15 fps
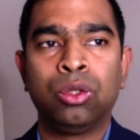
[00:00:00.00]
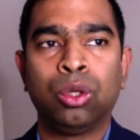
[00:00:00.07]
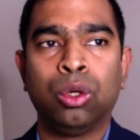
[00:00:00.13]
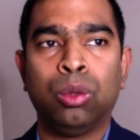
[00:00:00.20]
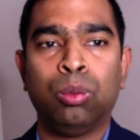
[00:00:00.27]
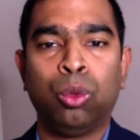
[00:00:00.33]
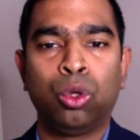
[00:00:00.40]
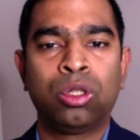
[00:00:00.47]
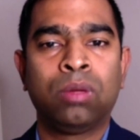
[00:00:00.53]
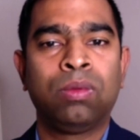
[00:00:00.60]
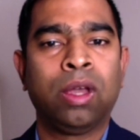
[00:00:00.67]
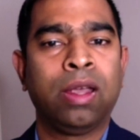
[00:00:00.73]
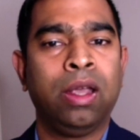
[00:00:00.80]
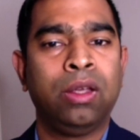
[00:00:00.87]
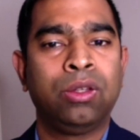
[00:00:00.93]
So
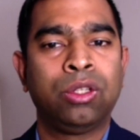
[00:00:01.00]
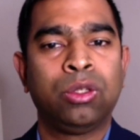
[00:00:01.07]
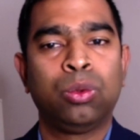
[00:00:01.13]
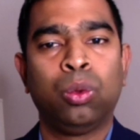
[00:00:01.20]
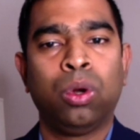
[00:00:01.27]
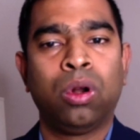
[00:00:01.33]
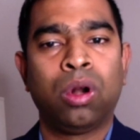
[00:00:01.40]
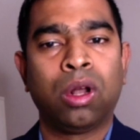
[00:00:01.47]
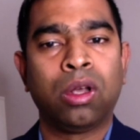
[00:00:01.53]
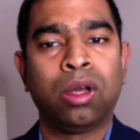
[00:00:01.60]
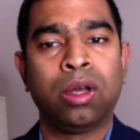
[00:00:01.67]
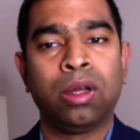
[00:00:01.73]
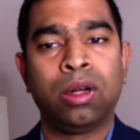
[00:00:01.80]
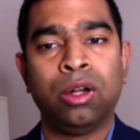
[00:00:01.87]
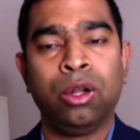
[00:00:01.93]
most of the cases would
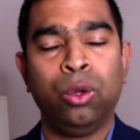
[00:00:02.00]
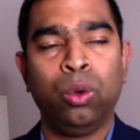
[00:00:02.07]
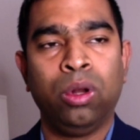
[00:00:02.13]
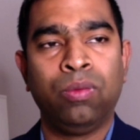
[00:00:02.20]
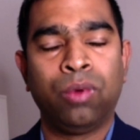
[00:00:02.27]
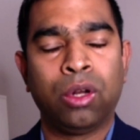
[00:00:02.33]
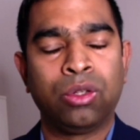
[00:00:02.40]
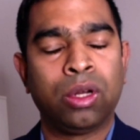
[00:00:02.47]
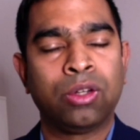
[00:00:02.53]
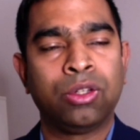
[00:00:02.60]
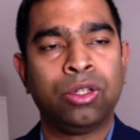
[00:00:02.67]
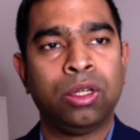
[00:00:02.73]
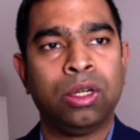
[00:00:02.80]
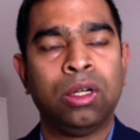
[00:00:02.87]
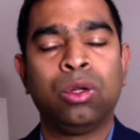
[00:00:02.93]
require a new
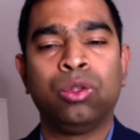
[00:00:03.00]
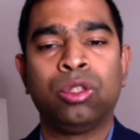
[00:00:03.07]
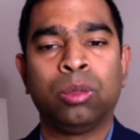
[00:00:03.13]
infrastructure